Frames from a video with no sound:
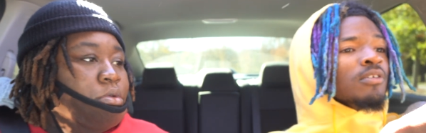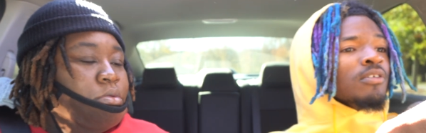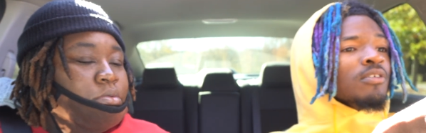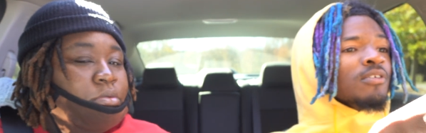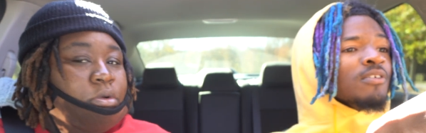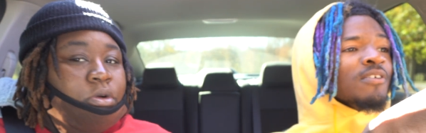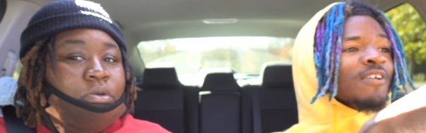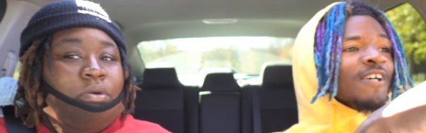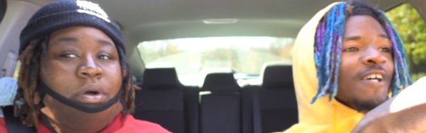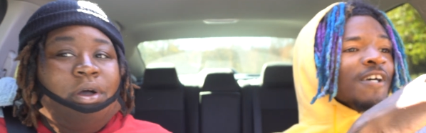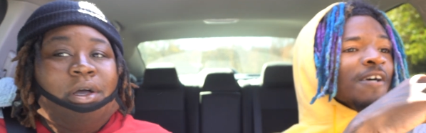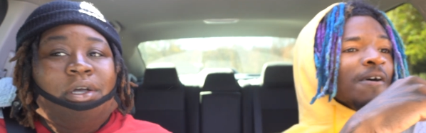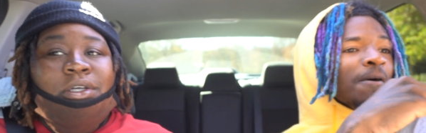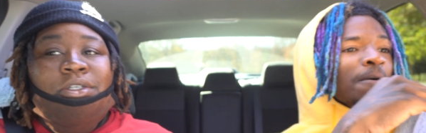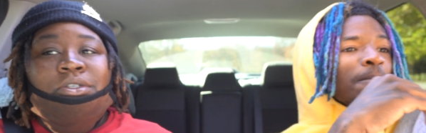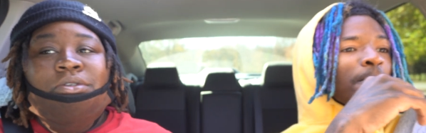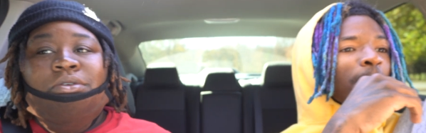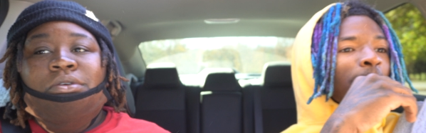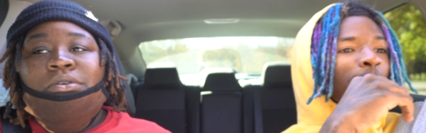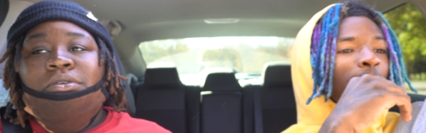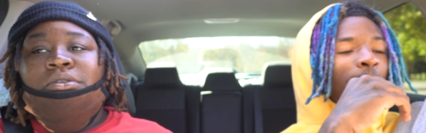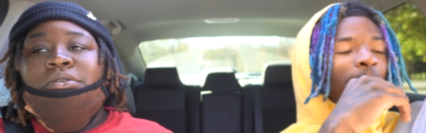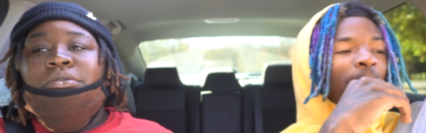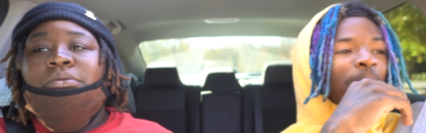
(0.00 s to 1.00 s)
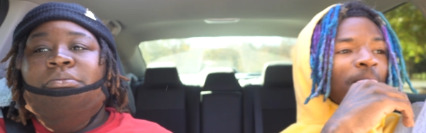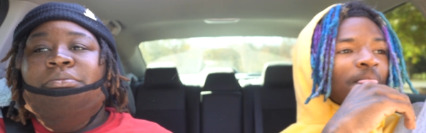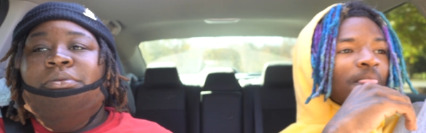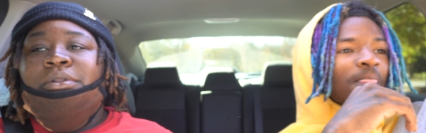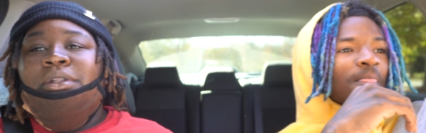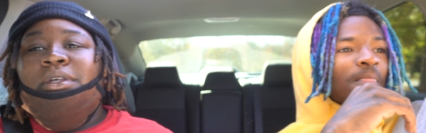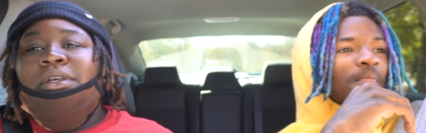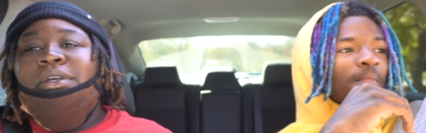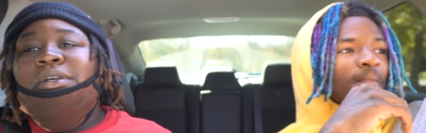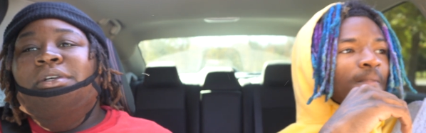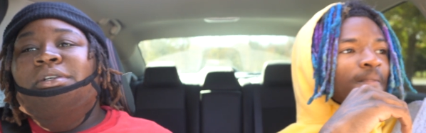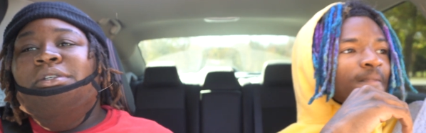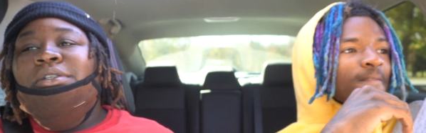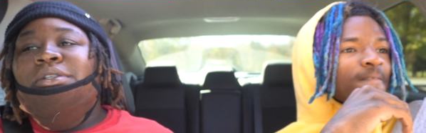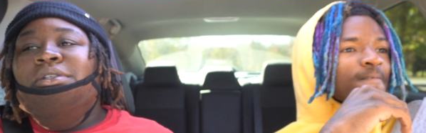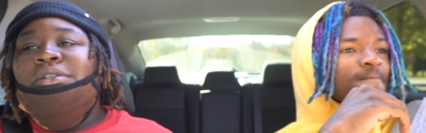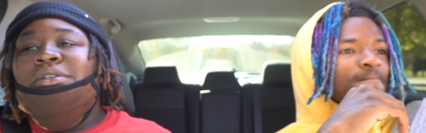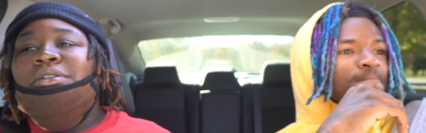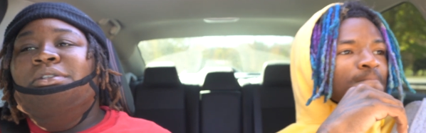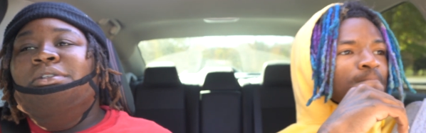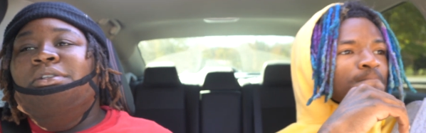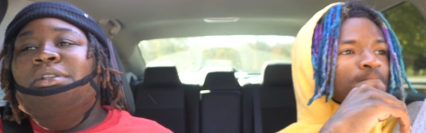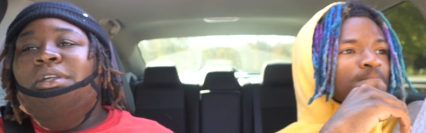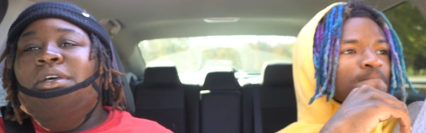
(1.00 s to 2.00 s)
Speaker 1: Bro, why you on some playing
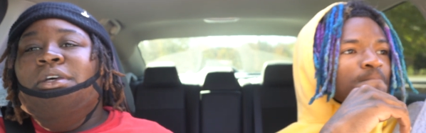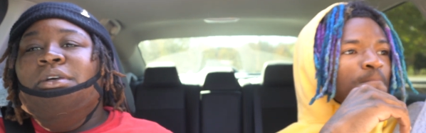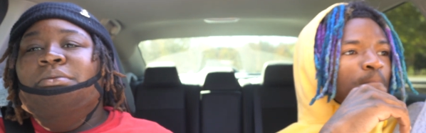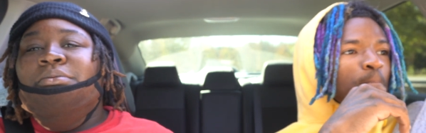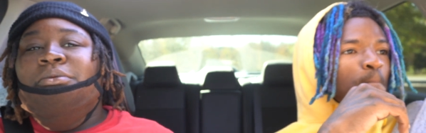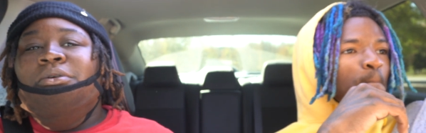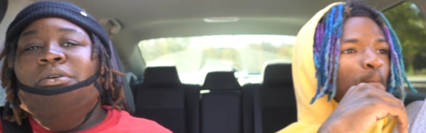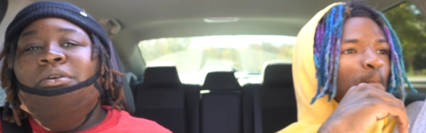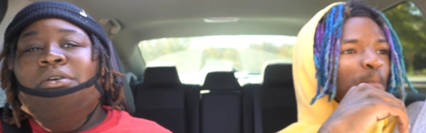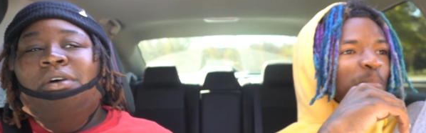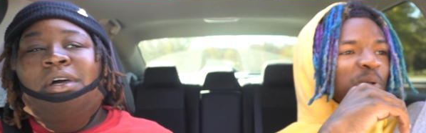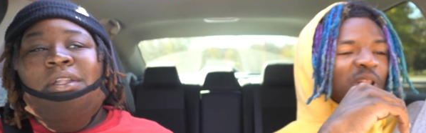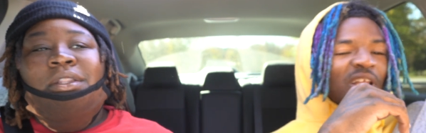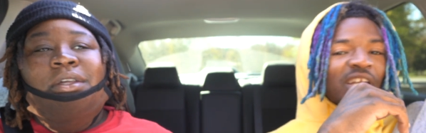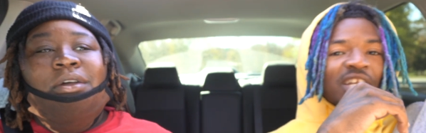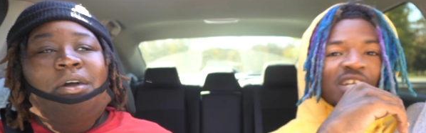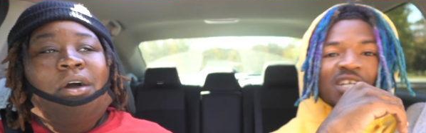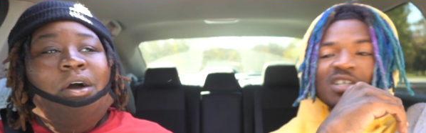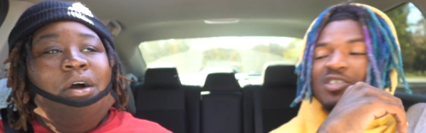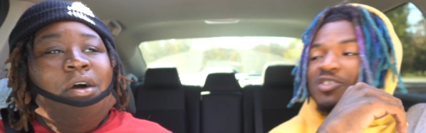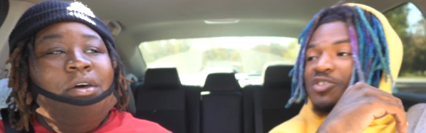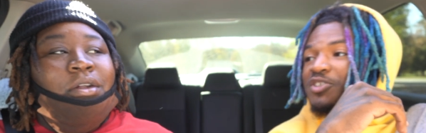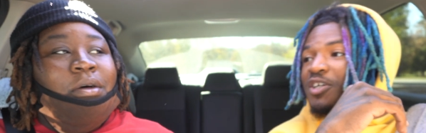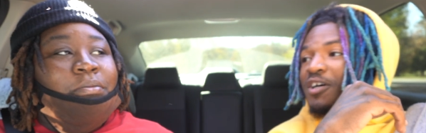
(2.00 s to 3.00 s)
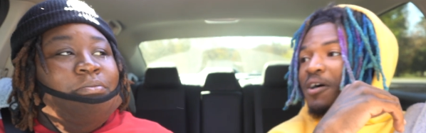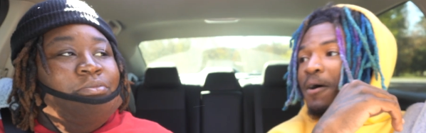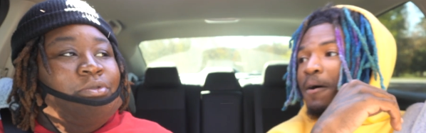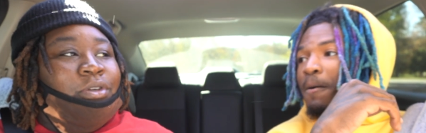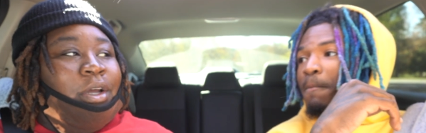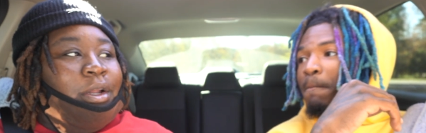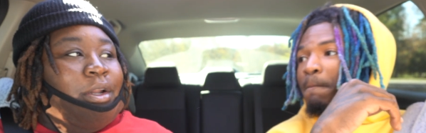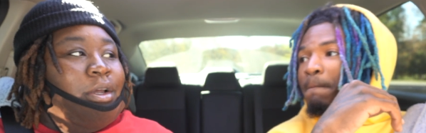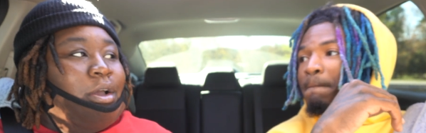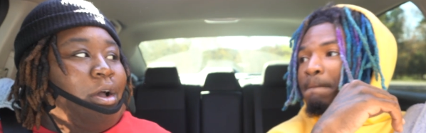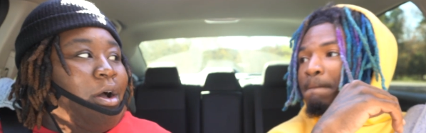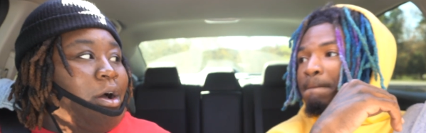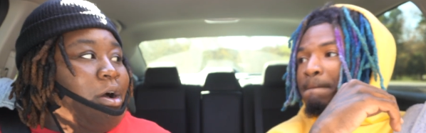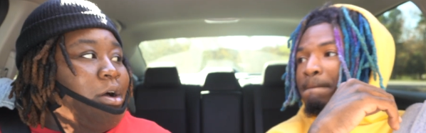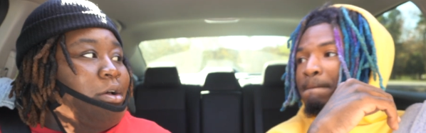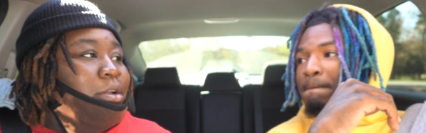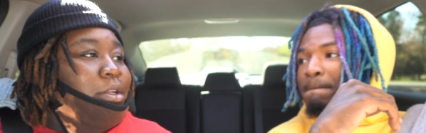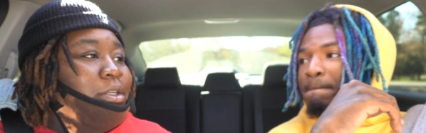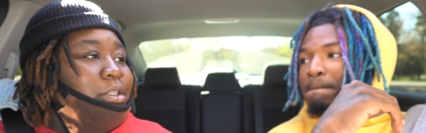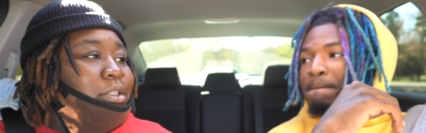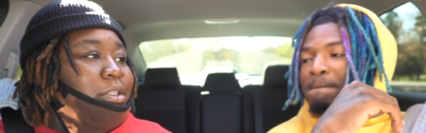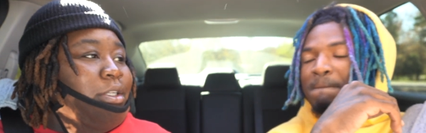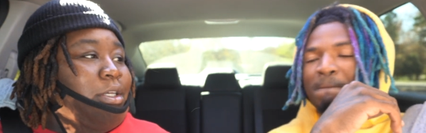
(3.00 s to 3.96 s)
shit today, bro? I am trying to call this